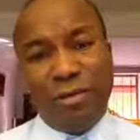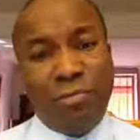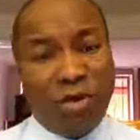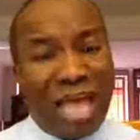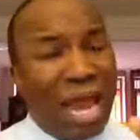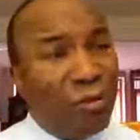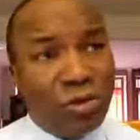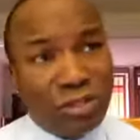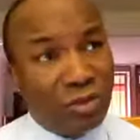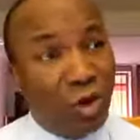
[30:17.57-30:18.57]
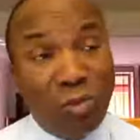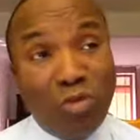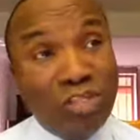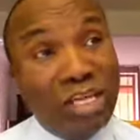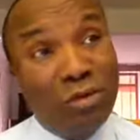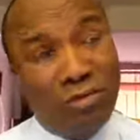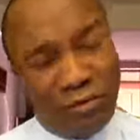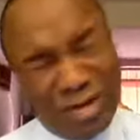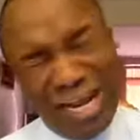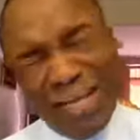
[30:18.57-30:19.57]
But I was almost killed
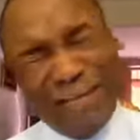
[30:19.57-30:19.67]
for that.